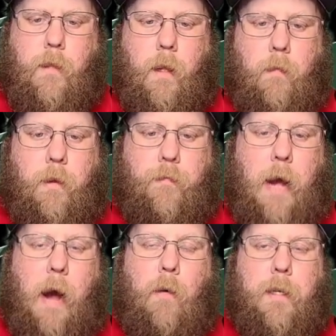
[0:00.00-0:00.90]
the
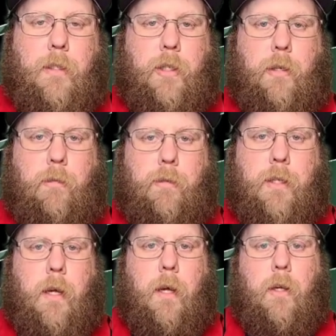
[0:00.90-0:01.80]
Falcons used
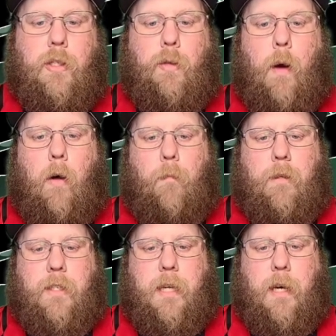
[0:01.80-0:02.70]
12
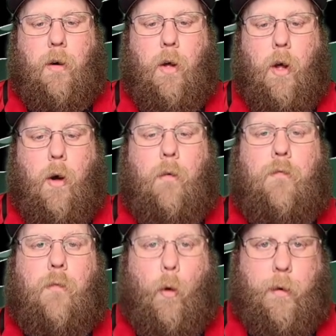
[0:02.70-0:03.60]
personnel
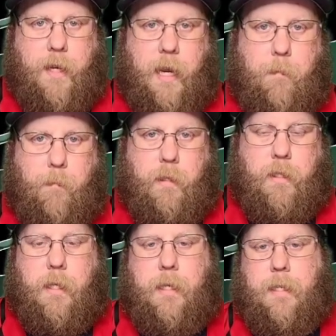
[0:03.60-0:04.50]

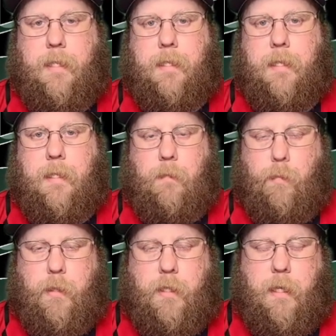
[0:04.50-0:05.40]

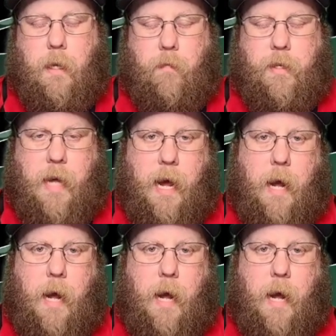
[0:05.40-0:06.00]
14% of the time,